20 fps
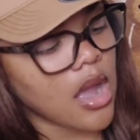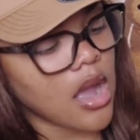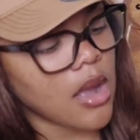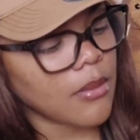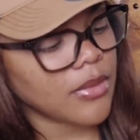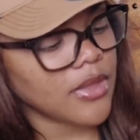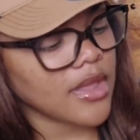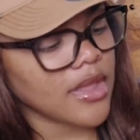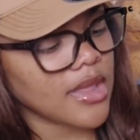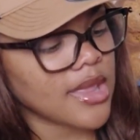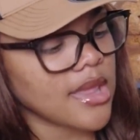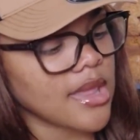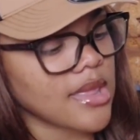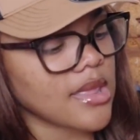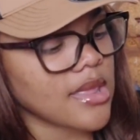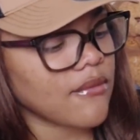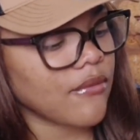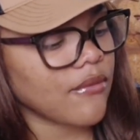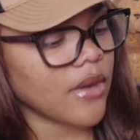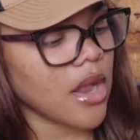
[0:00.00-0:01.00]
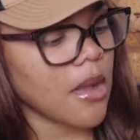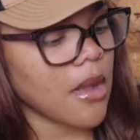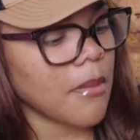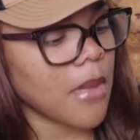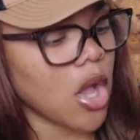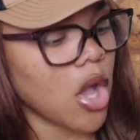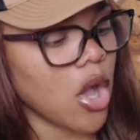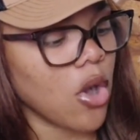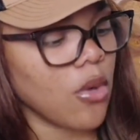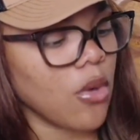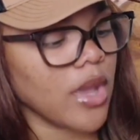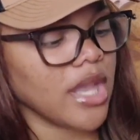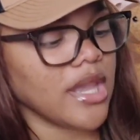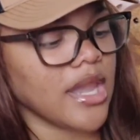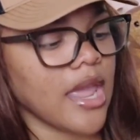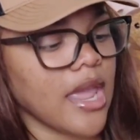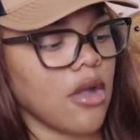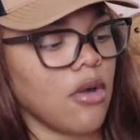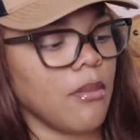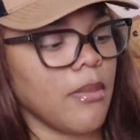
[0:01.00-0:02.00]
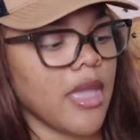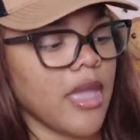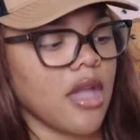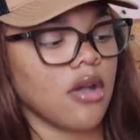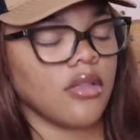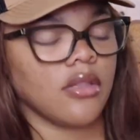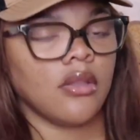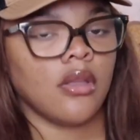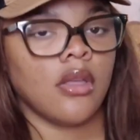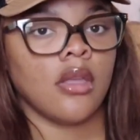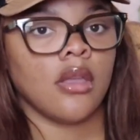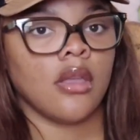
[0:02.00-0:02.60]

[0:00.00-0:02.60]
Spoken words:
This is from O and Nail Mail,